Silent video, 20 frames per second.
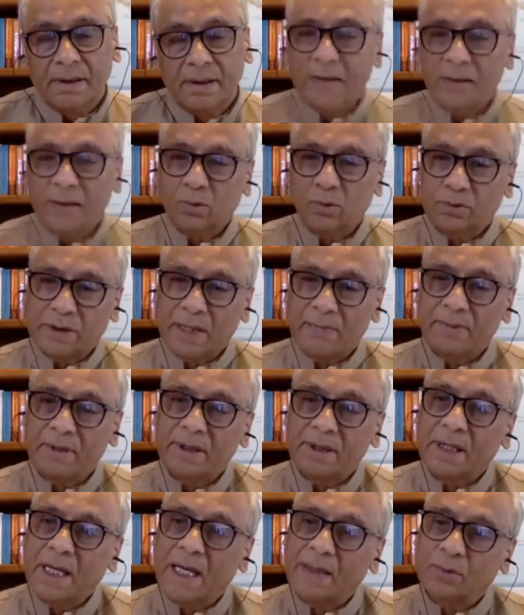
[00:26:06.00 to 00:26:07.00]
Dhatu,
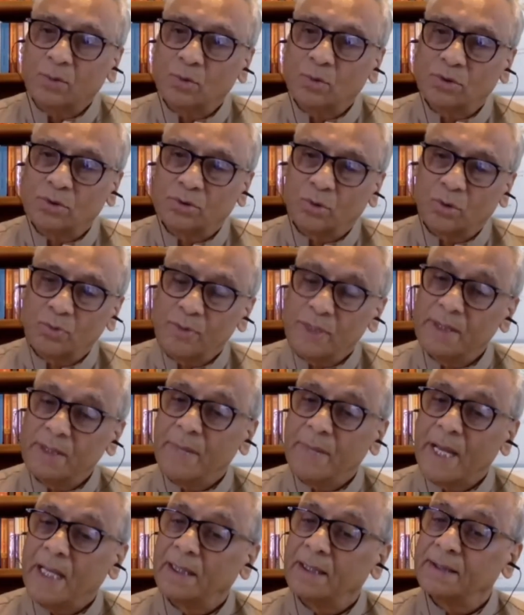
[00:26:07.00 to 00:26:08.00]
seven dhatus should
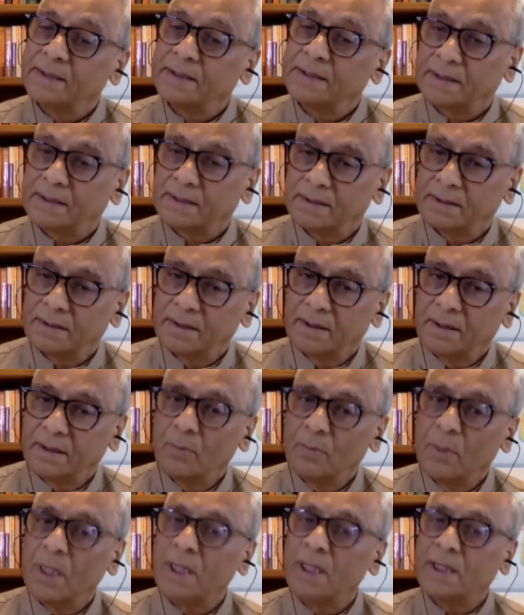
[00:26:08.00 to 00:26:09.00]
be in balance.
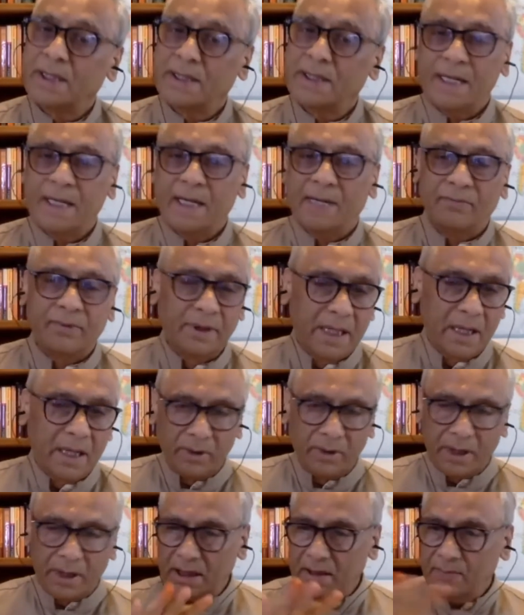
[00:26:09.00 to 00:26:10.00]
Malakriya
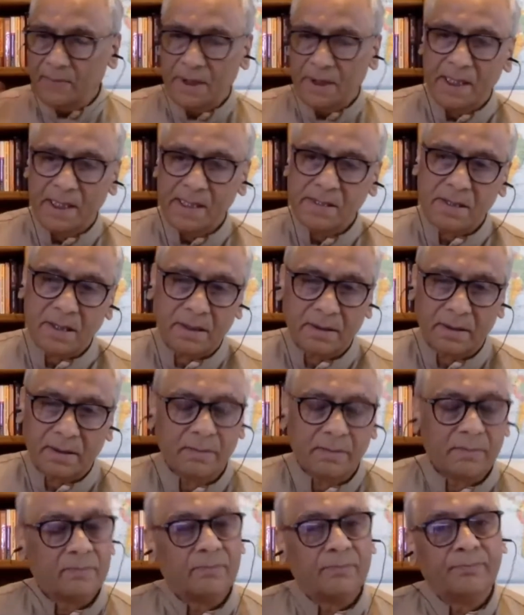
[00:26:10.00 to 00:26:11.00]
without elimination,
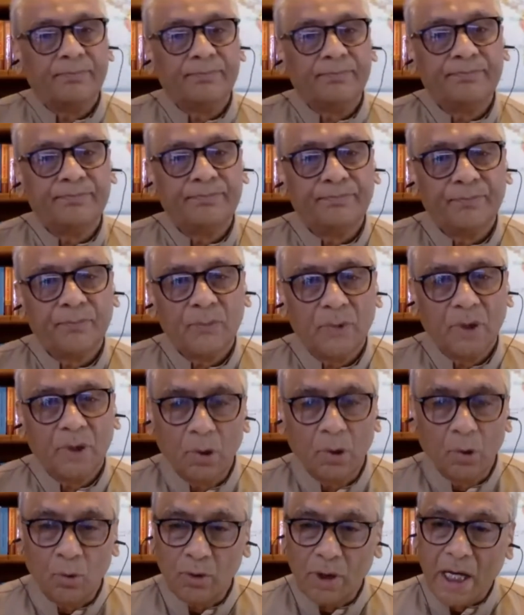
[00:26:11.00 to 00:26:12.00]

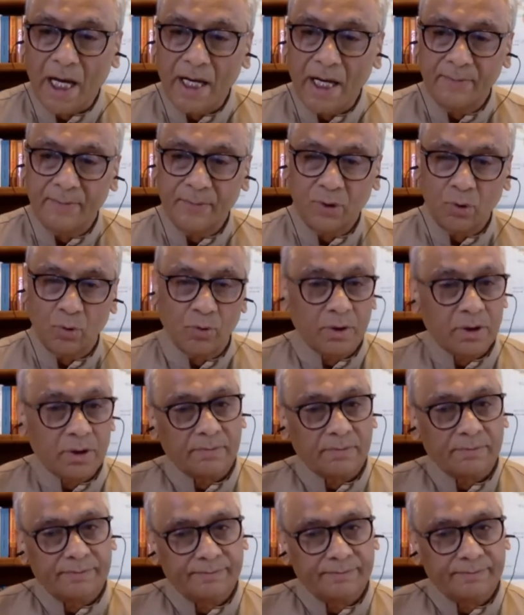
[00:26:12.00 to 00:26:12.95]
no Kayam Chul.